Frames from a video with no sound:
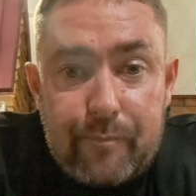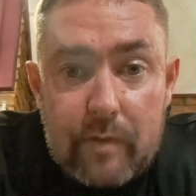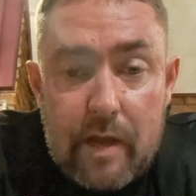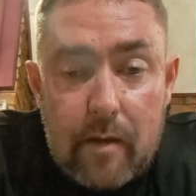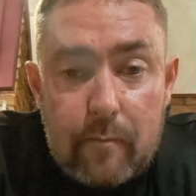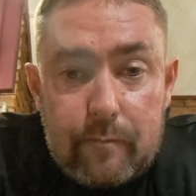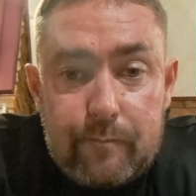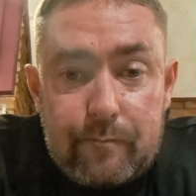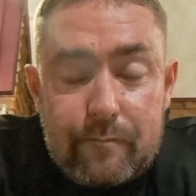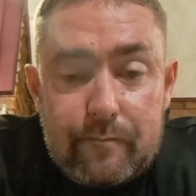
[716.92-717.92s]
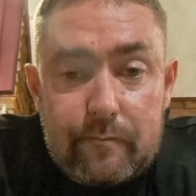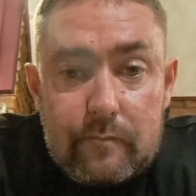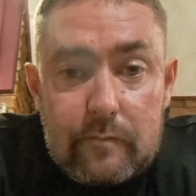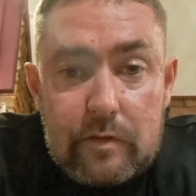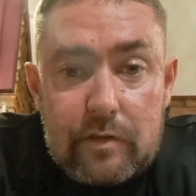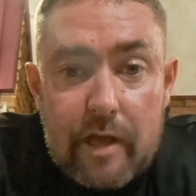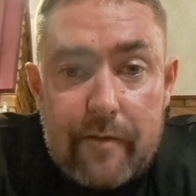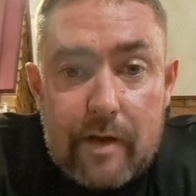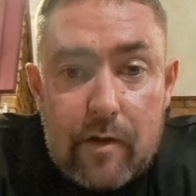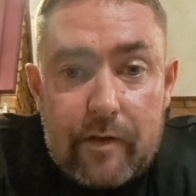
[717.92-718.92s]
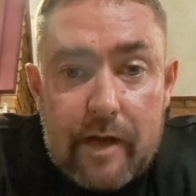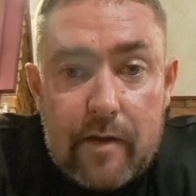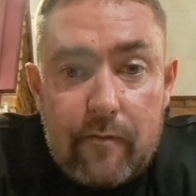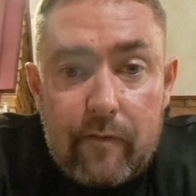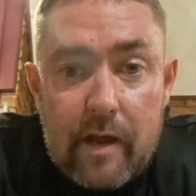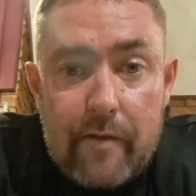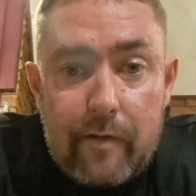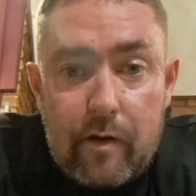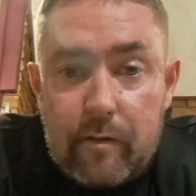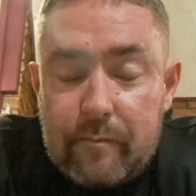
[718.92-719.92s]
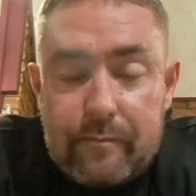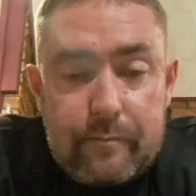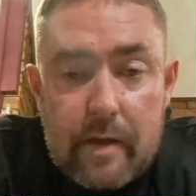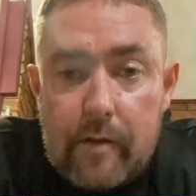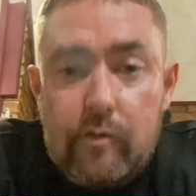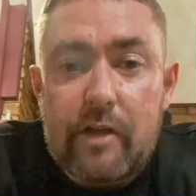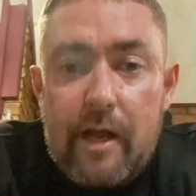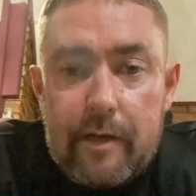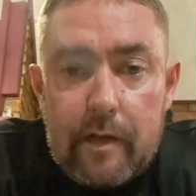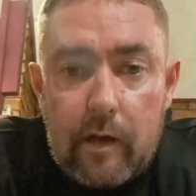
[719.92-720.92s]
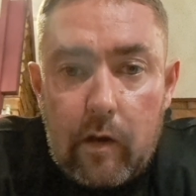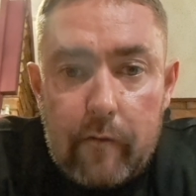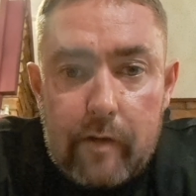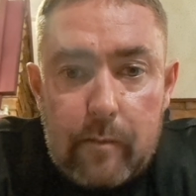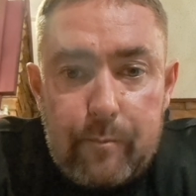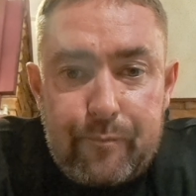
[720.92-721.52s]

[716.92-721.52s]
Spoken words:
Yeah, 7 out of 10. Flavour outstanding. I love it.